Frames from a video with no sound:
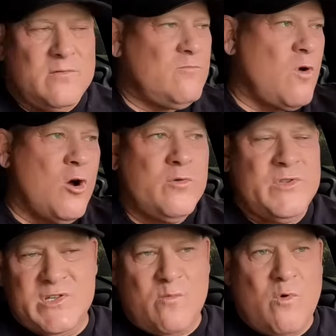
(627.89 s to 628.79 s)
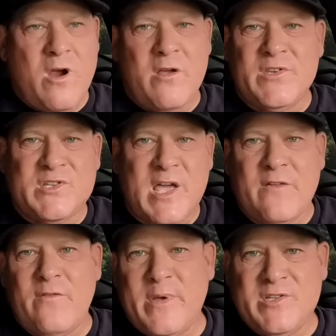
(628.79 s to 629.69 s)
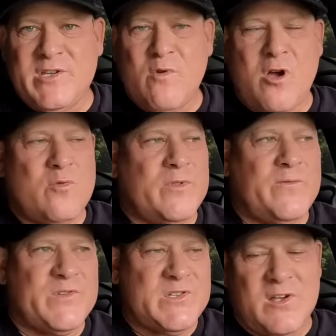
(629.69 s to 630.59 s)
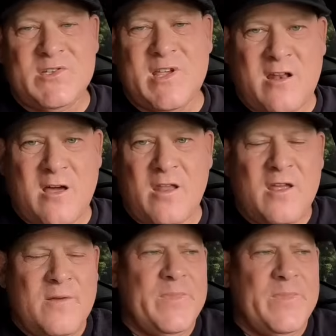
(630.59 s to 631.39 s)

road somewhere on the side of a busy road with a for sale sign on it.